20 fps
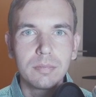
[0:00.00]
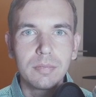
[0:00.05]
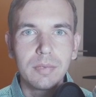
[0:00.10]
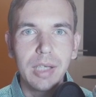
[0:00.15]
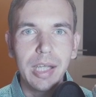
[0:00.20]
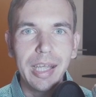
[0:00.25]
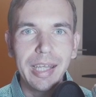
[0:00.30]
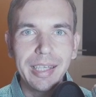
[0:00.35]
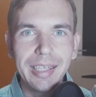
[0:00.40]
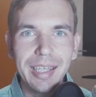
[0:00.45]

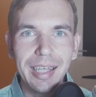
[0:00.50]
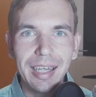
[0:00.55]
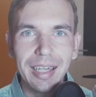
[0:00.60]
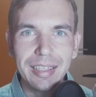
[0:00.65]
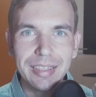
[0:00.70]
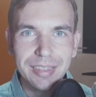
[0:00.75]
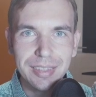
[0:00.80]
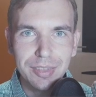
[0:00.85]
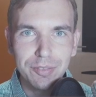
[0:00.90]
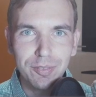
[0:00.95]
Hey
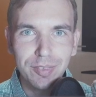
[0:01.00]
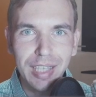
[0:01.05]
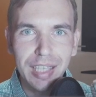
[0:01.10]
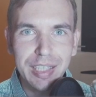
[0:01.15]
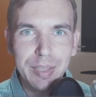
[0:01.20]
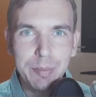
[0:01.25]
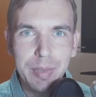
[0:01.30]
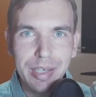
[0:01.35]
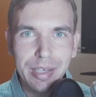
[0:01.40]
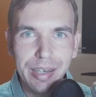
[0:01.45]
guys,
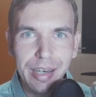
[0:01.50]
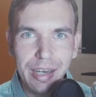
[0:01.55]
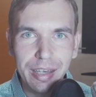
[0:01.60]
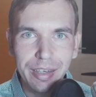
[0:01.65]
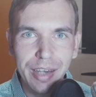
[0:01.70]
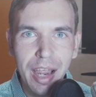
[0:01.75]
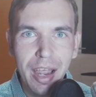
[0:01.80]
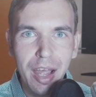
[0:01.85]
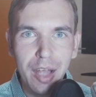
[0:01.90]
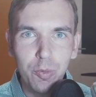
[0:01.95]
Vladimir here
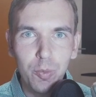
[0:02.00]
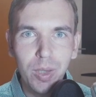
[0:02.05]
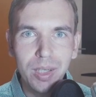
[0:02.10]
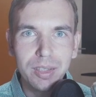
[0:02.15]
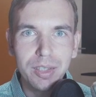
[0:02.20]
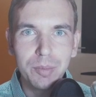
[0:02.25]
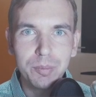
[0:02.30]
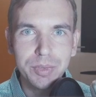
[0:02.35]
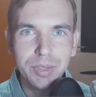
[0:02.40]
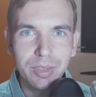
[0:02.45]
and
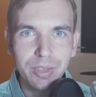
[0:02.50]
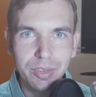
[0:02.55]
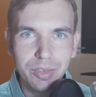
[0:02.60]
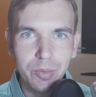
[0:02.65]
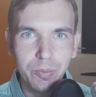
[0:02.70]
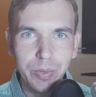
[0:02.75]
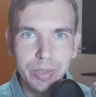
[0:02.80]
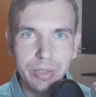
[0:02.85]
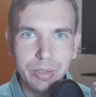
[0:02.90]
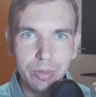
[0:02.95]
welcome to another
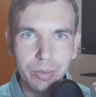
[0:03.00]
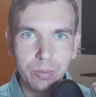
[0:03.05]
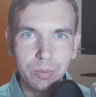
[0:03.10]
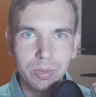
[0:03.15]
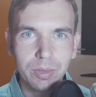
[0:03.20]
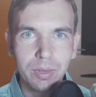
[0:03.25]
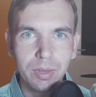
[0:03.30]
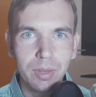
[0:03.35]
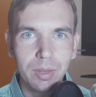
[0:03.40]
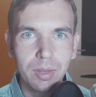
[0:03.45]
video.
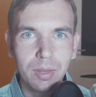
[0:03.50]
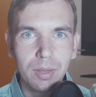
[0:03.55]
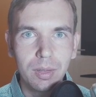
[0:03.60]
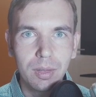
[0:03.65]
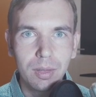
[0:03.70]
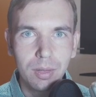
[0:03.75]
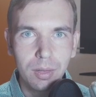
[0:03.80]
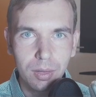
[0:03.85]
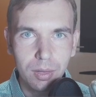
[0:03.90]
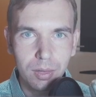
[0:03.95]

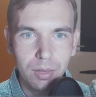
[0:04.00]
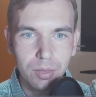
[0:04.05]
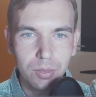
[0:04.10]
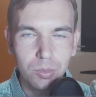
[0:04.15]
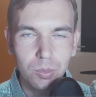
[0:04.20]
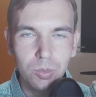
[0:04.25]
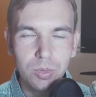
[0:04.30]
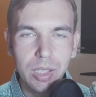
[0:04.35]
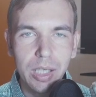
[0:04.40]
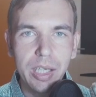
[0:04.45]

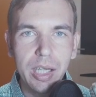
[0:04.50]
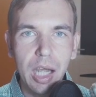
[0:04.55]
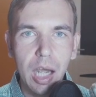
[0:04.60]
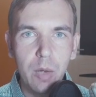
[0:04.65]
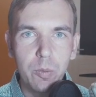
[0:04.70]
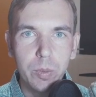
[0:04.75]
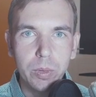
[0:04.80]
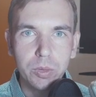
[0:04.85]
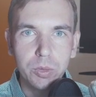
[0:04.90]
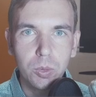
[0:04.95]
Today I
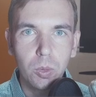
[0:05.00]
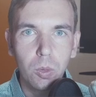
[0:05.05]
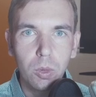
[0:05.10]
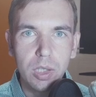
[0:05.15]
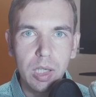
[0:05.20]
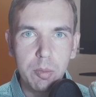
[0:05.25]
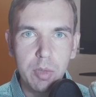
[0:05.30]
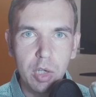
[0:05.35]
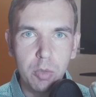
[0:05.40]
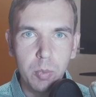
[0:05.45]
will talk
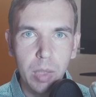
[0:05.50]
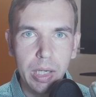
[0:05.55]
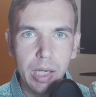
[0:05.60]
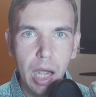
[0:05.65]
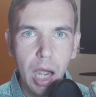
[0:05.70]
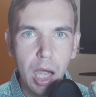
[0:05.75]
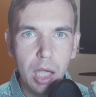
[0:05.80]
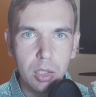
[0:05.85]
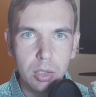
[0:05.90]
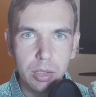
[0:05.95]
about my
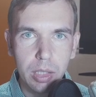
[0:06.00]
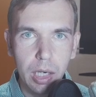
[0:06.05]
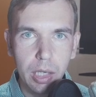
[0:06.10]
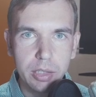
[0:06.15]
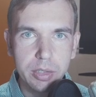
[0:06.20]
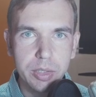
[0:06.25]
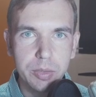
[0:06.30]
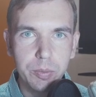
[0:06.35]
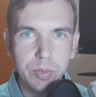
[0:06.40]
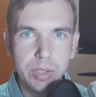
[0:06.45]
other
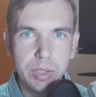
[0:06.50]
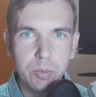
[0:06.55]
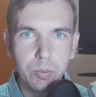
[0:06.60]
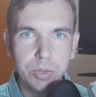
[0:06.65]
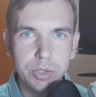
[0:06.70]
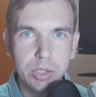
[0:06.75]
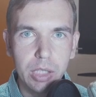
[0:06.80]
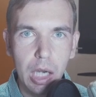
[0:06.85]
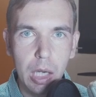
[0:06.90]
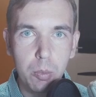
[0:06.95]
activity
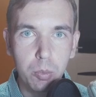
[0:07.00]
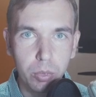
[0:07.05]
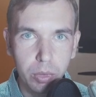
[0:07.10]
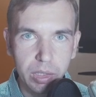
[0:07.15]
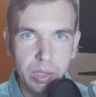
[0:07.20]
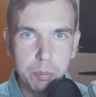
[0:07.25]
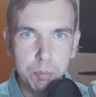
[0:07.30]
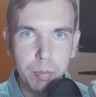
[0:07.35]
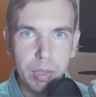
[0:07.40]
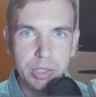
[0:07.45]
which I'm really
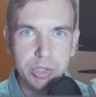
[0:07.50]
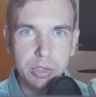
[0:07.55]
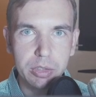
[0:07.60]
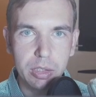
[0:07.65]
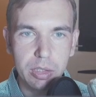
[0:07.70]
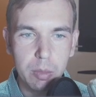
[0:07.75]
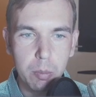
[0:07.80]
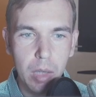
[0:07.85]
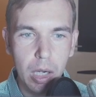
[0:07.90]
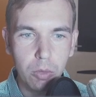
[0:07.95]
passionate
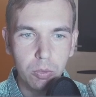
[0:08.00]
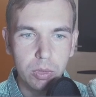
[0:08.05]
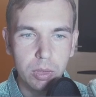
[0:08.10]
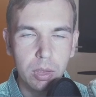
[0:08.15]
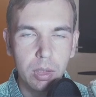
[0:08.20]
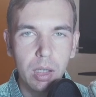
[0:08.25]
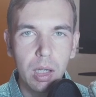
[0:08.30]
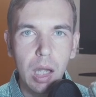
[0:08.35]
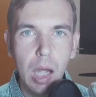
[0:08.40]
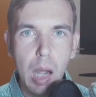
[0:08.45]
about
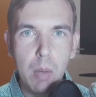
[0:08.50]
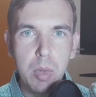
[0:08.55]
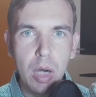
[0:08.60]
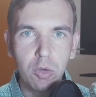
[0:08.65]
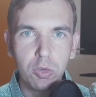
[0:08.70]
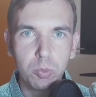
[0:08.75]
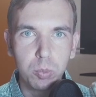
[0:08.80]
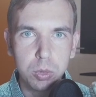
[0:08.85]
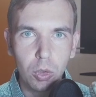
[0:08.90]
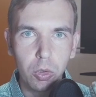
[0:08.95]

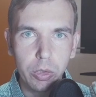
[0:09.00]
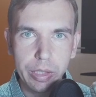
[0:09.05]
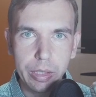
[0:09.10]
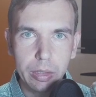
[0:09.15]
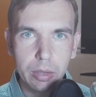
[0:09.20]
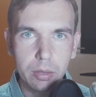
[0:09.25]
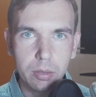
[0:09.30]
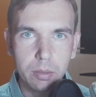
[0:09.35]
blogging.